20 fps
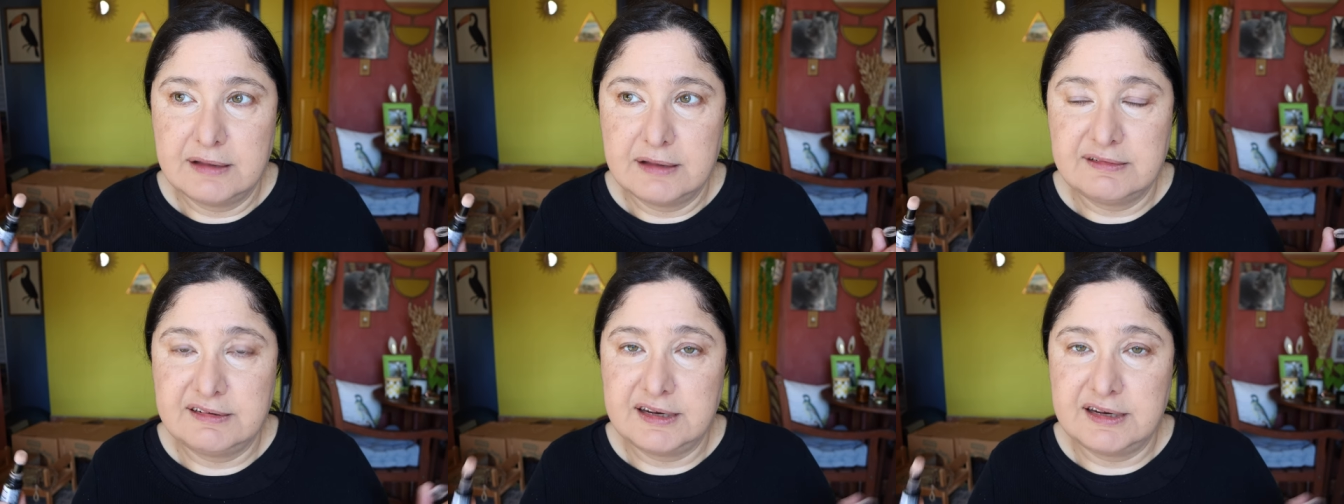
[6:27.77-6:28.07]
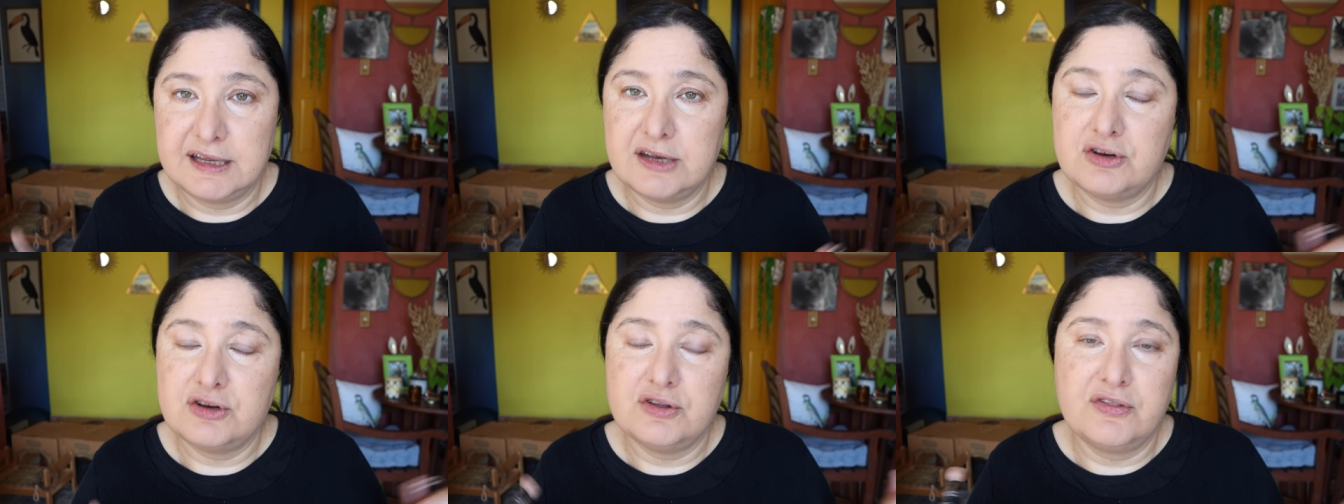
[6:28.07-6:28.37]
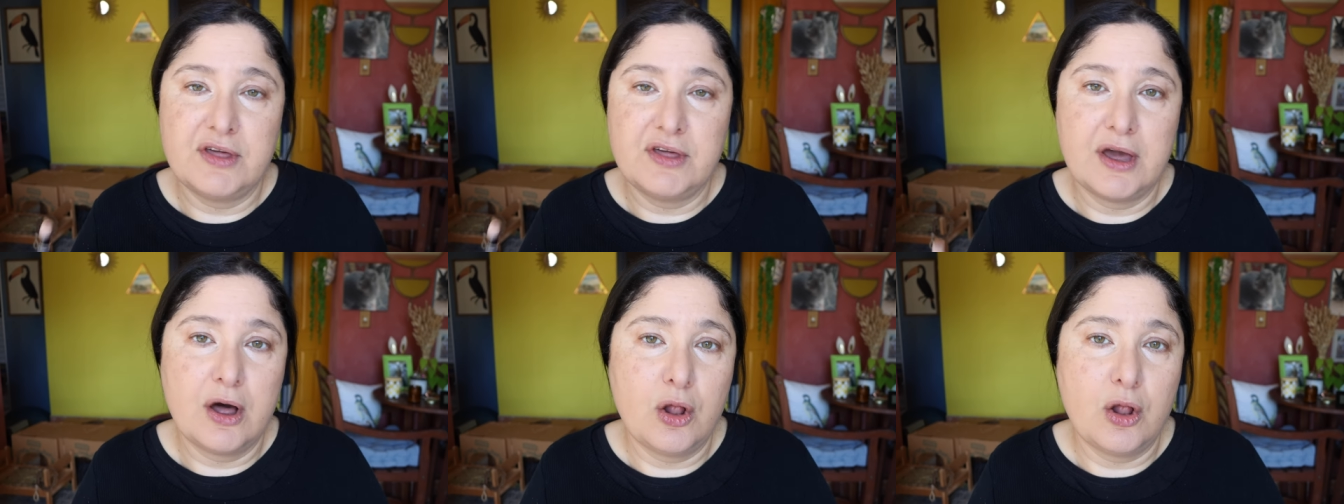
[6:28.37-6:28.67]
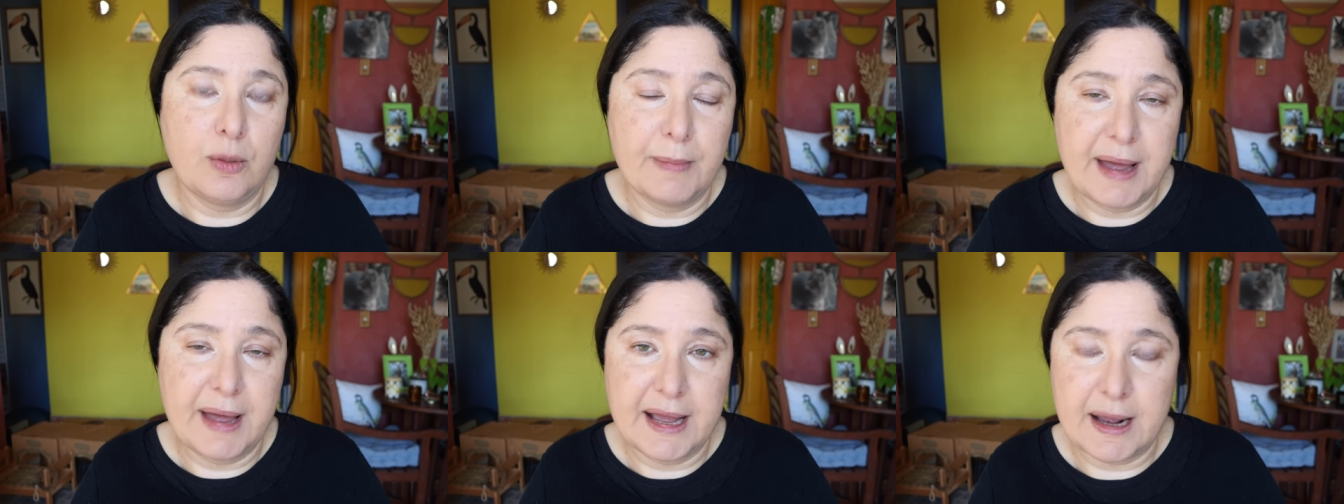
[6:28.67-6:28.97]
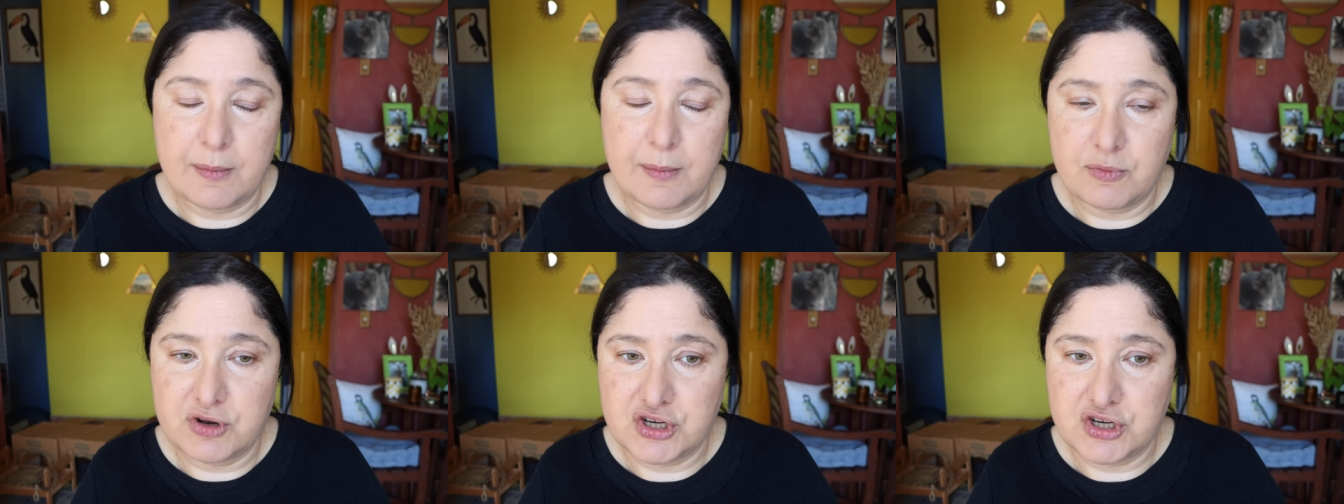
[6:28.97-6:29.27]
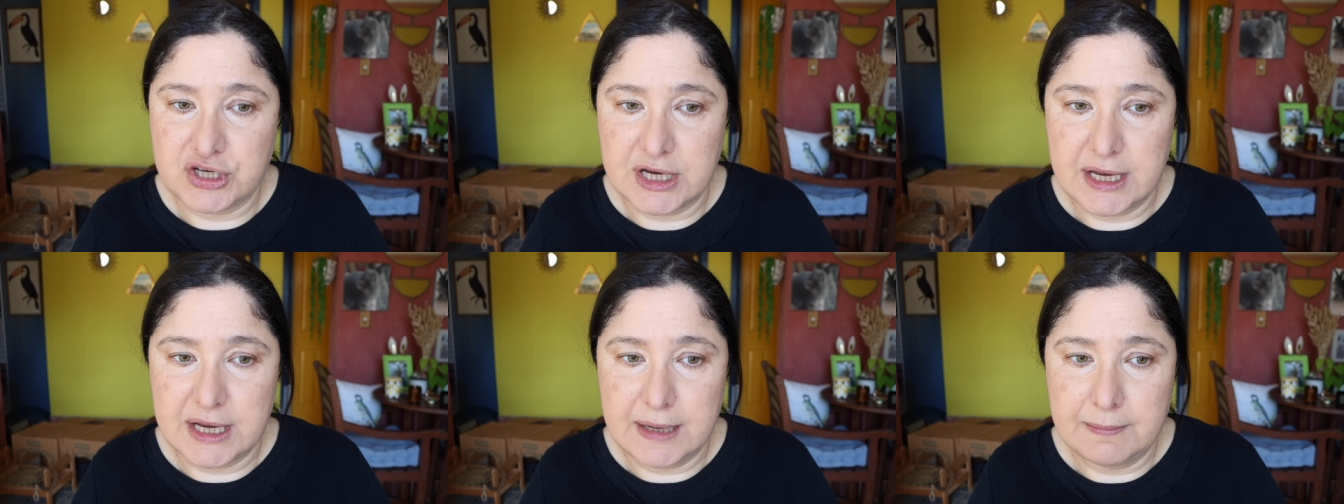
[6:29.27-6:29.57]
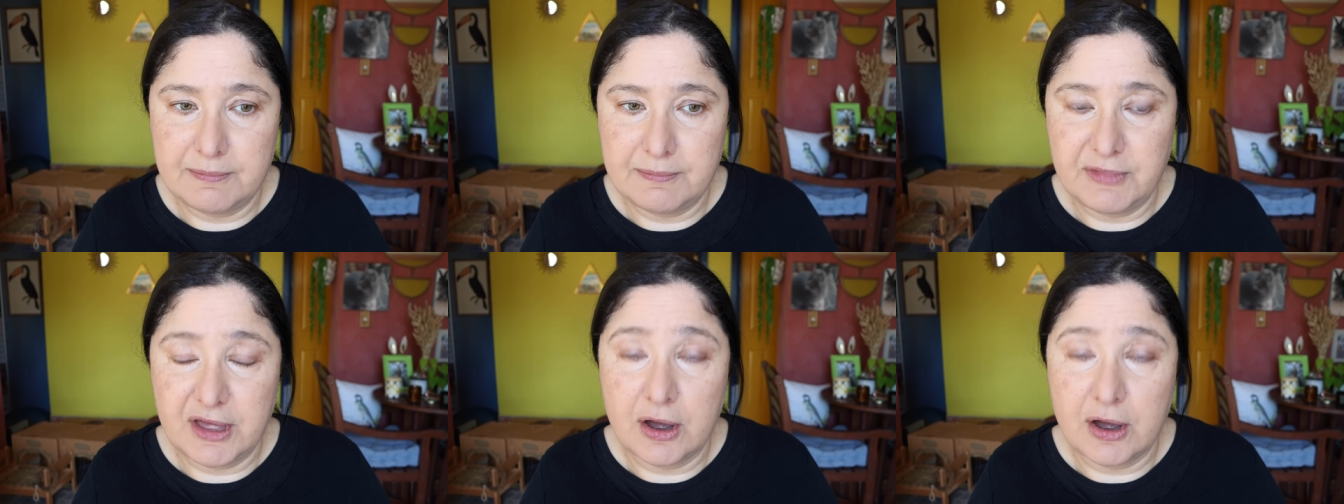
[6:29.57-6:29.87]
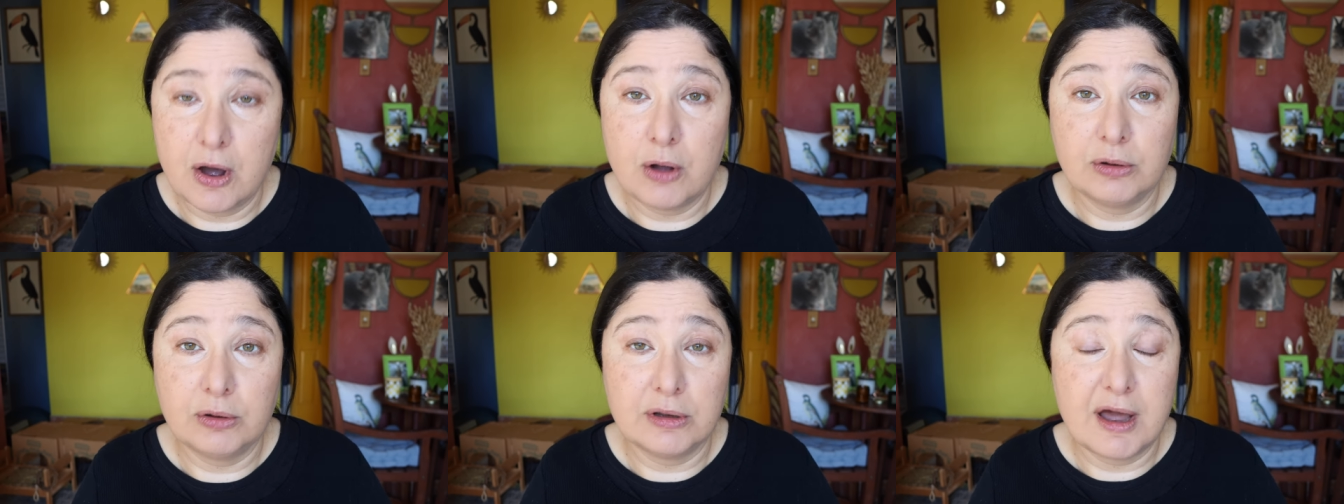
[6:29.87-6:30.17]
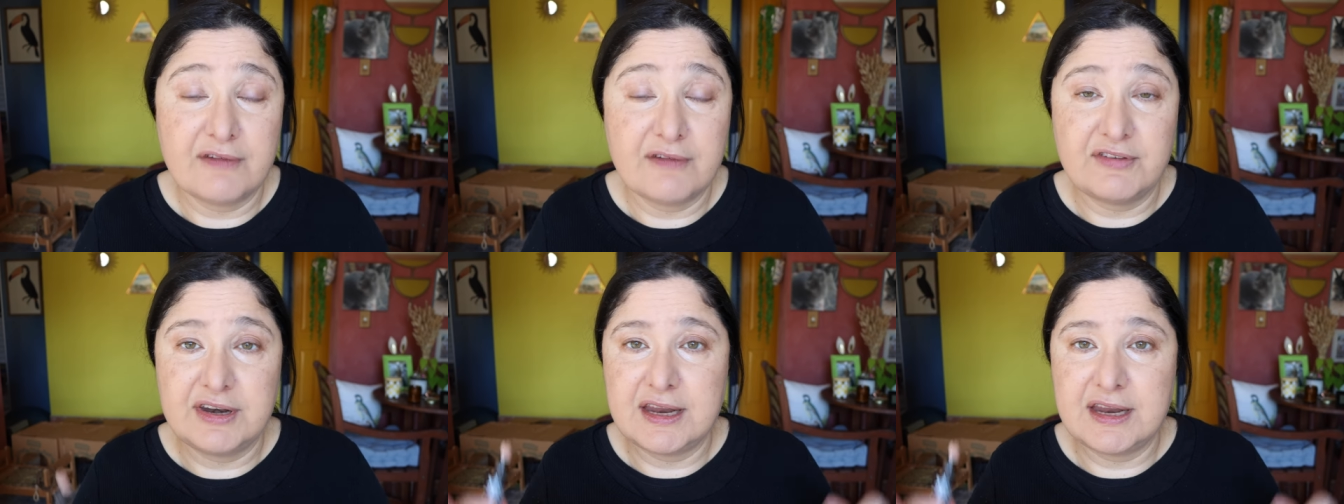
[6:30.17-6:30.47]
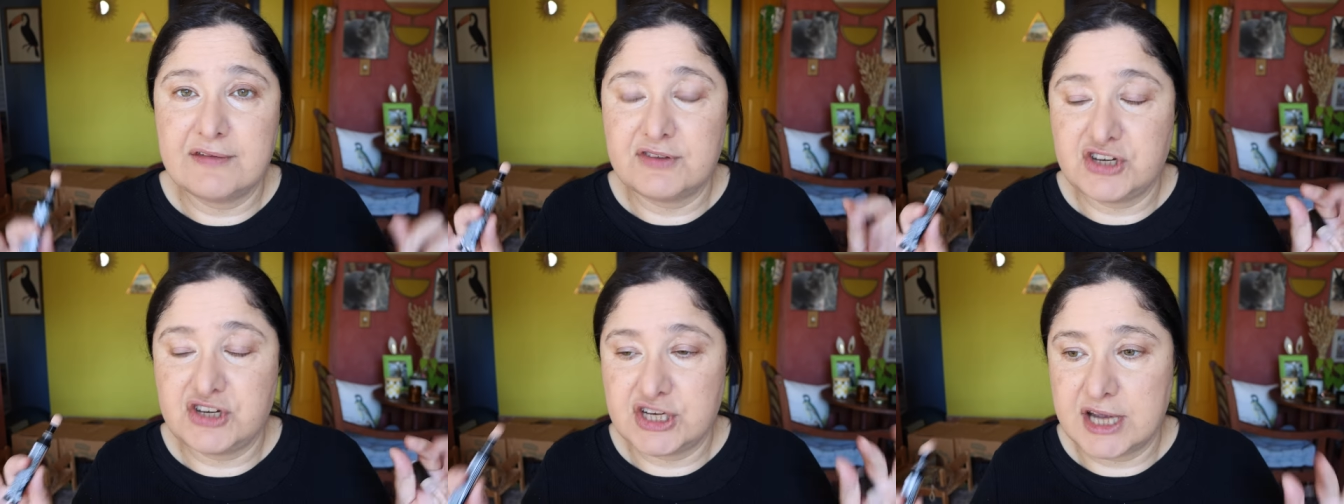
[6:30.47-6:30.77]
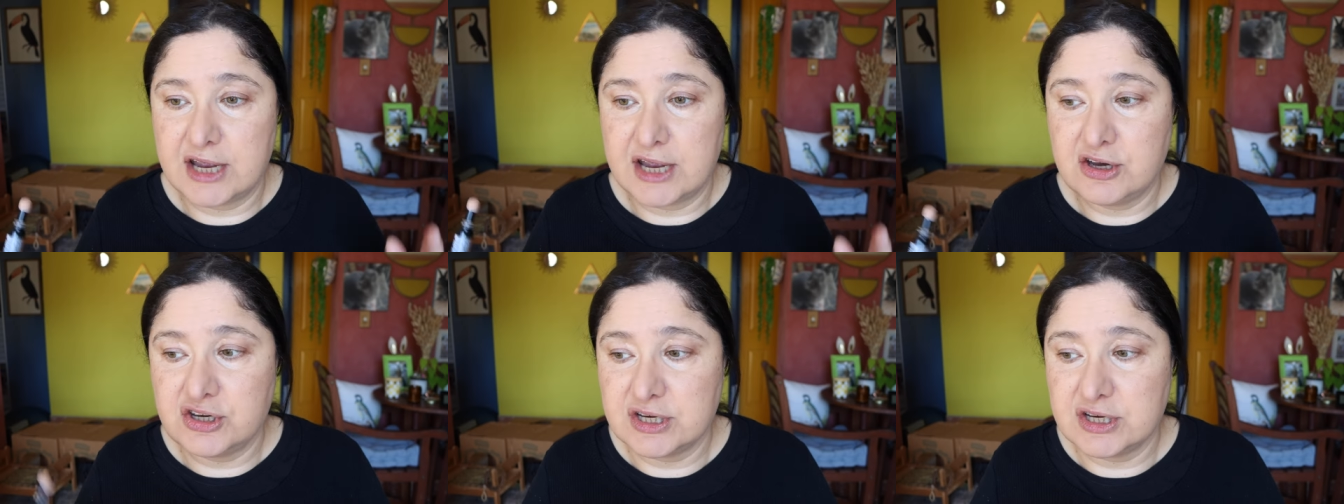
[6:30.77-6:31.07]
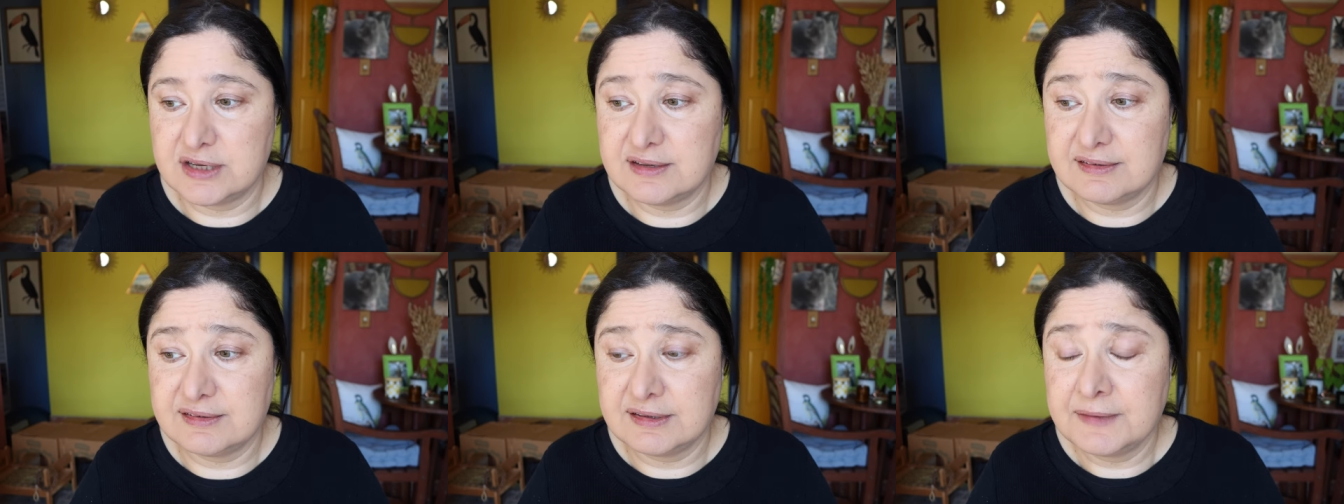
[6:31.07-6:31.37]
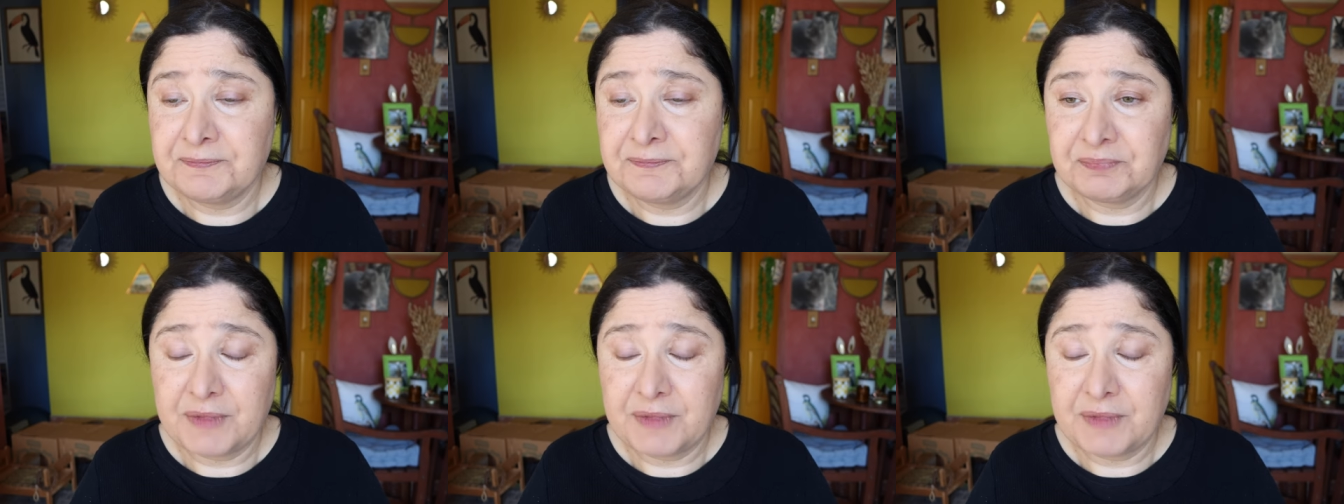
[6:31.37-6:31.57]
sticking to their whole makeup regime their whole life. It never changes.